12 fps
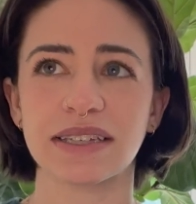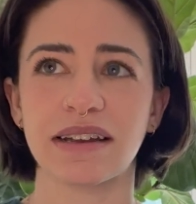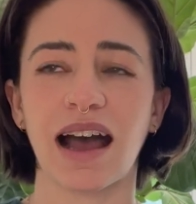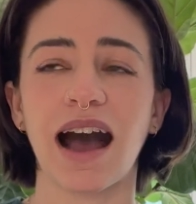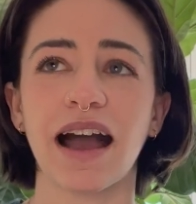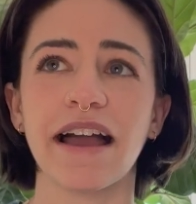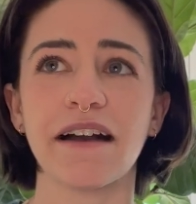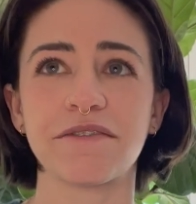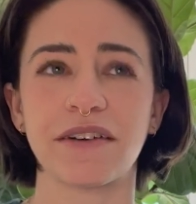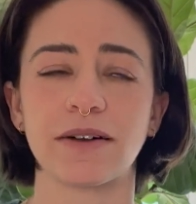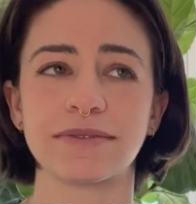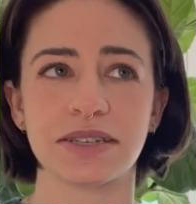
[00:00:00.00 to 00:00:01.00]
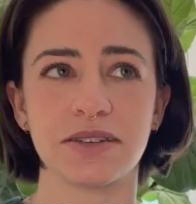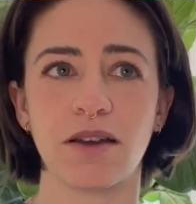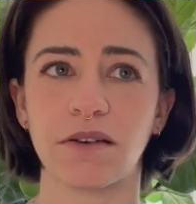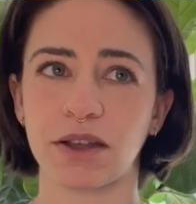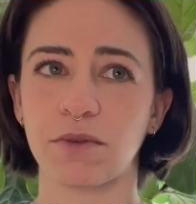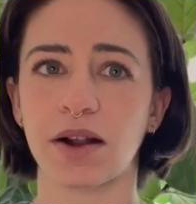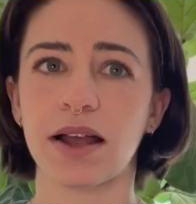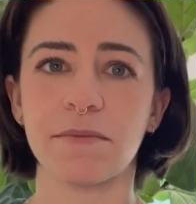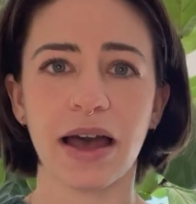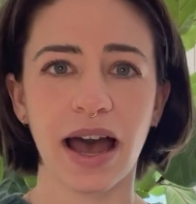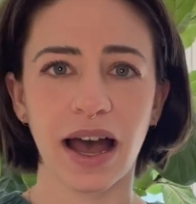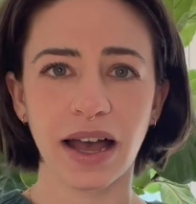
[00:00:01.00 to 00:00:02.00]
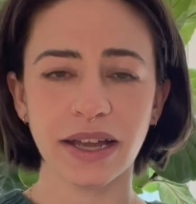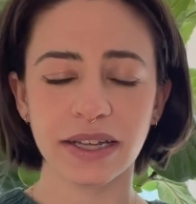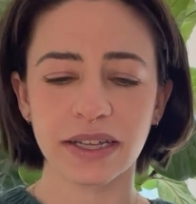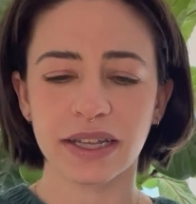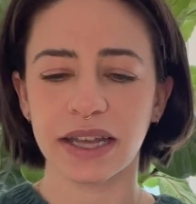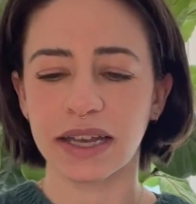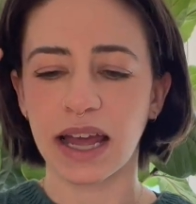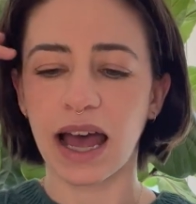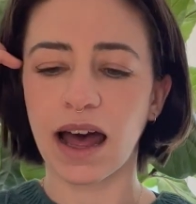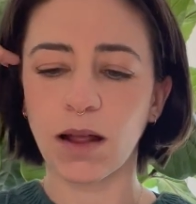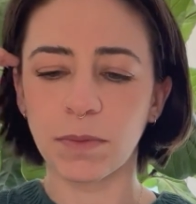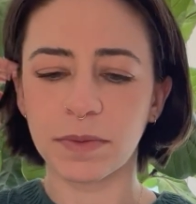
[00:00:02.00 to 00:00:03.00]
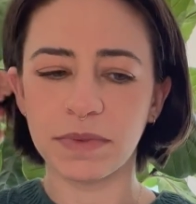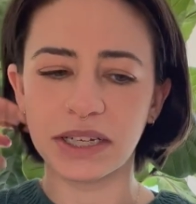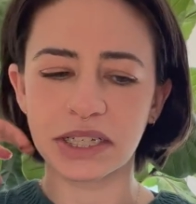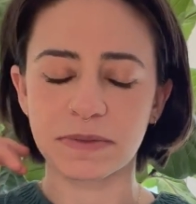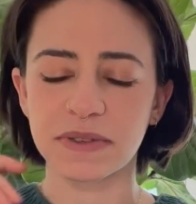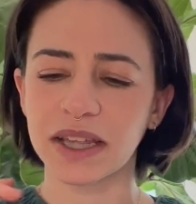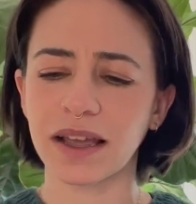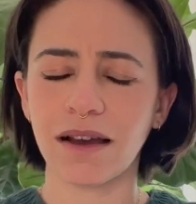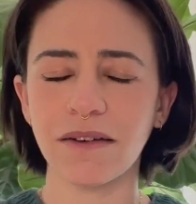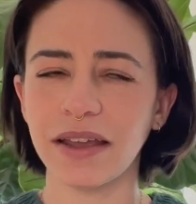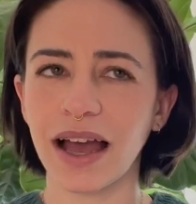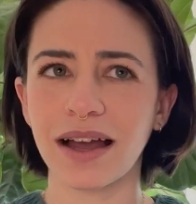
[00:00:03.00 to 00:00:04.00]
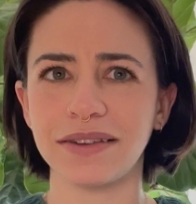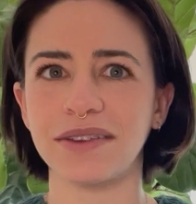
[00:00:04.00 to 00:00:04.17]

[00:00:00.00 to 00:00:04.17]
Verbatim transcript: And I have found knowing where I'm at can help me just be like, oh yeah,